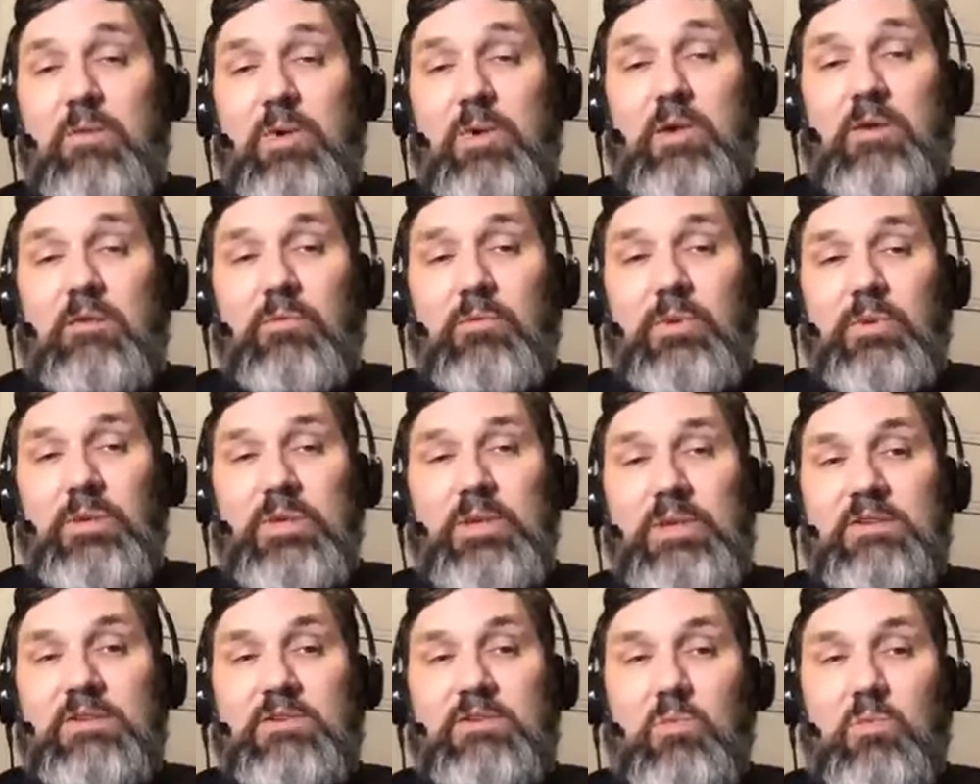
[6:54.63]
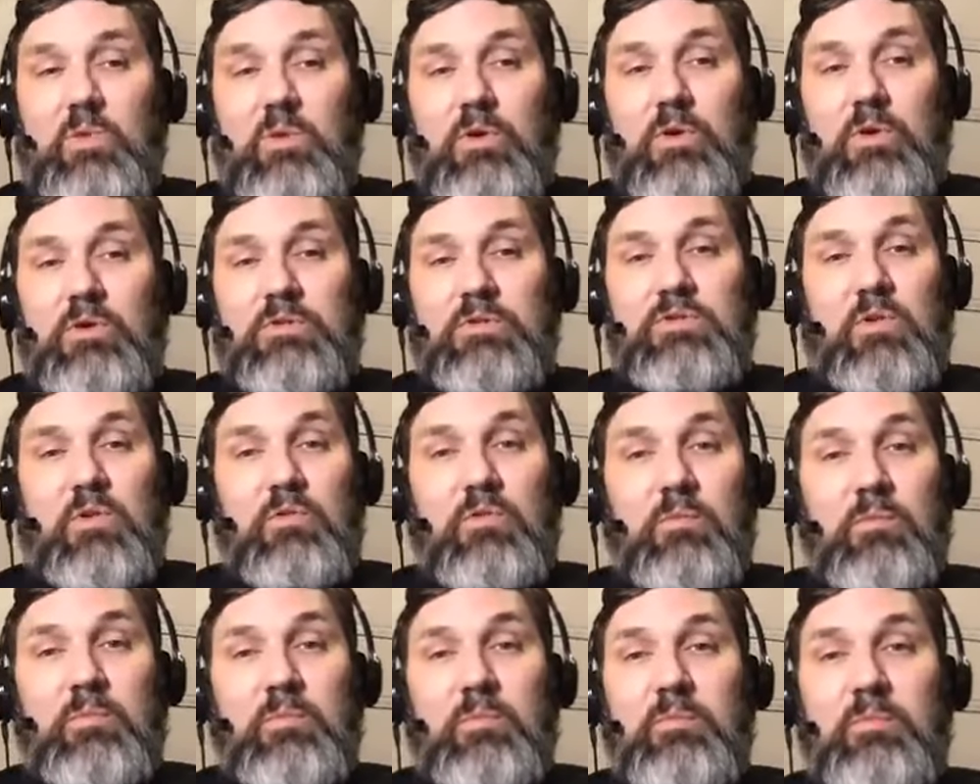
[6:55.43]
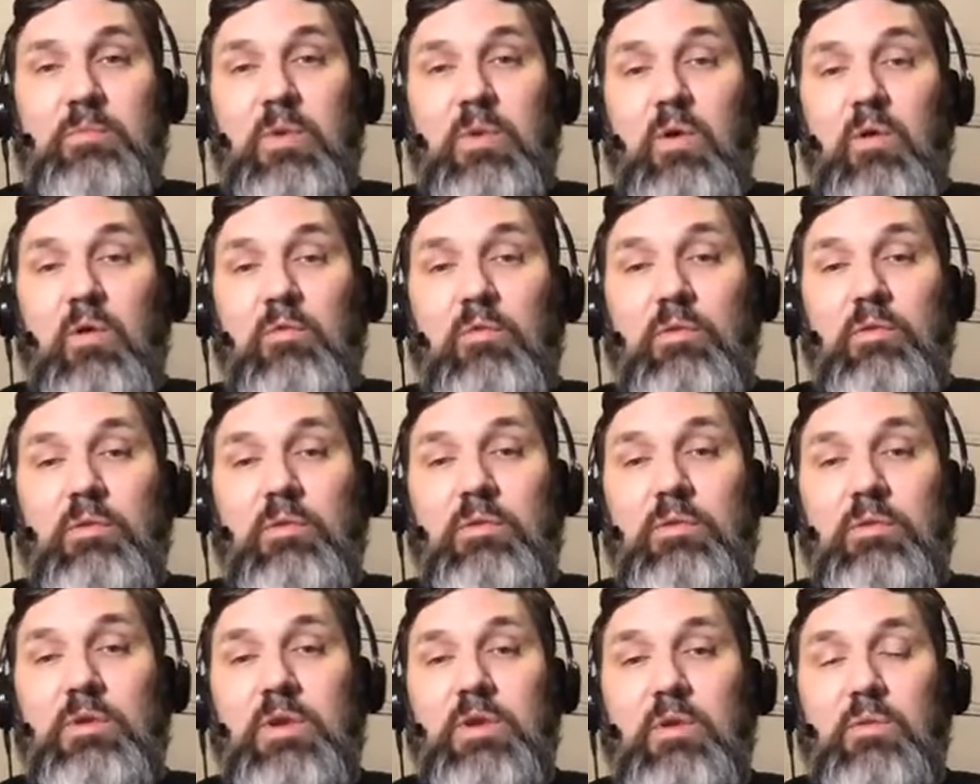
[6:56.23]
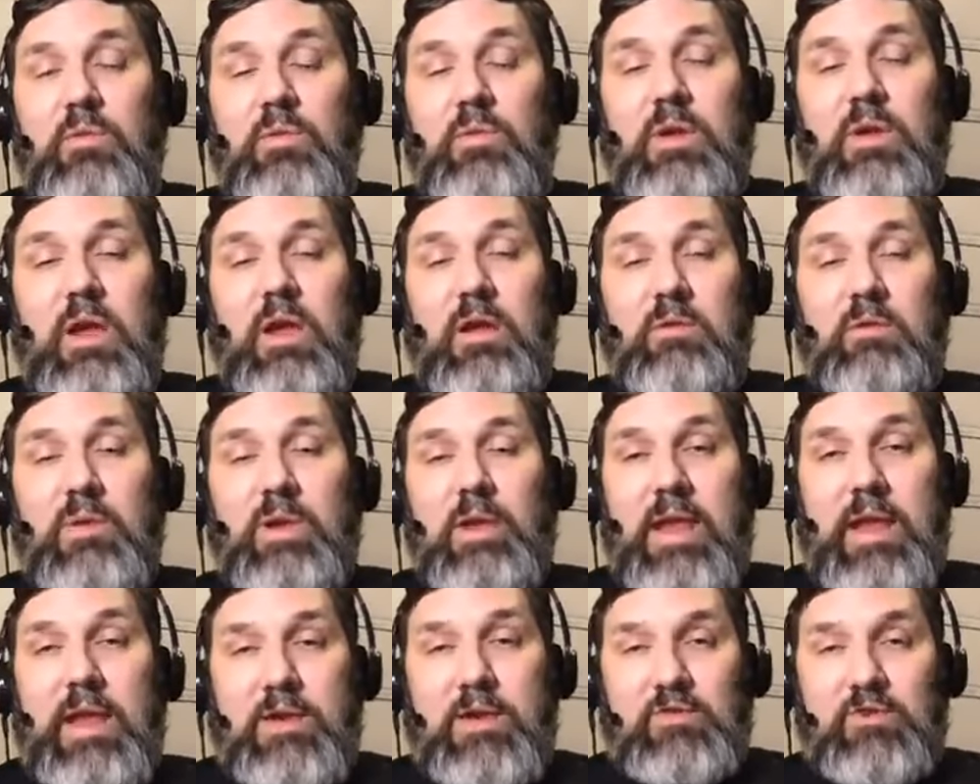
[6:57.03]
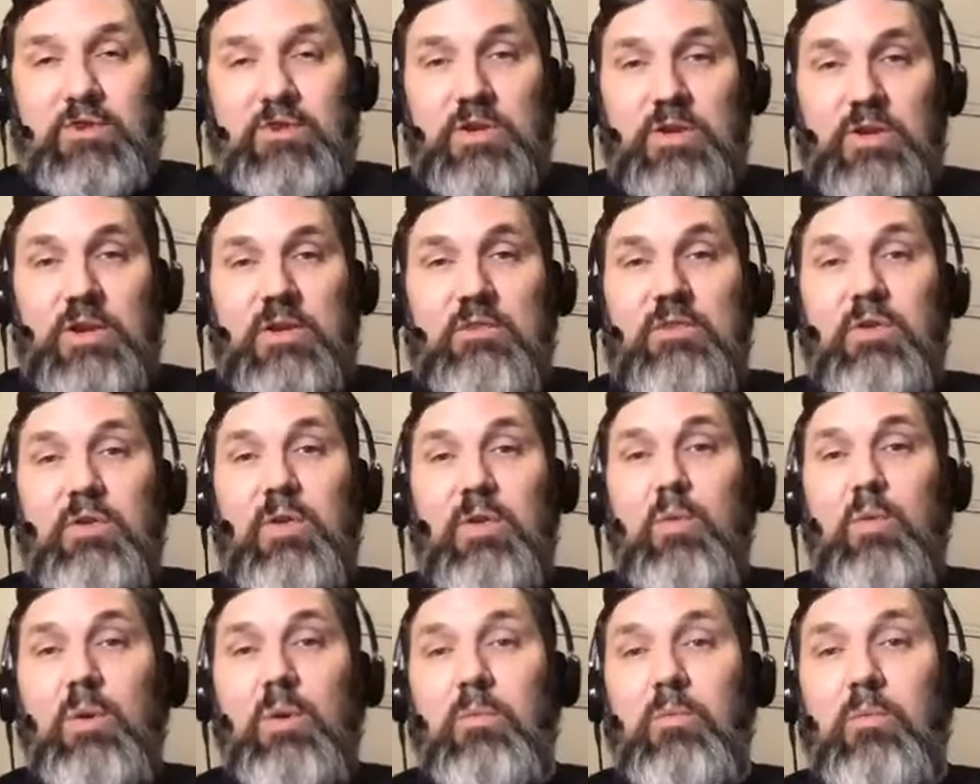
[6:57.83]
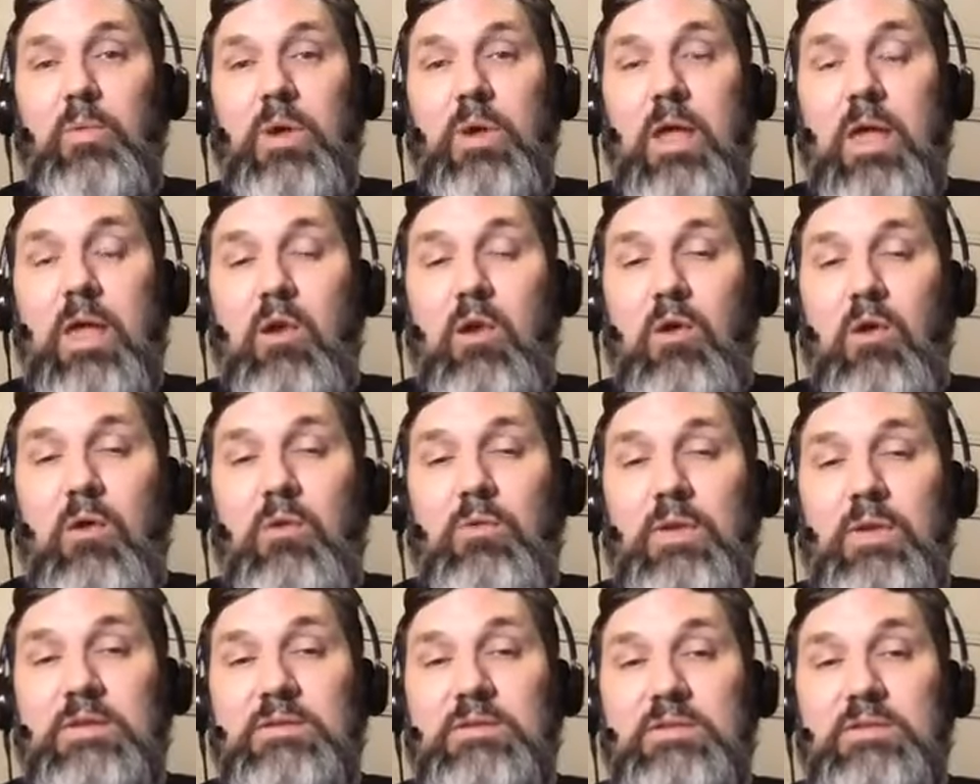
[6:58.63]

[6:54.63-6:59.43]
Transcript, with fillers: We're going to release words over over you know the congregation, even though we're, we're not all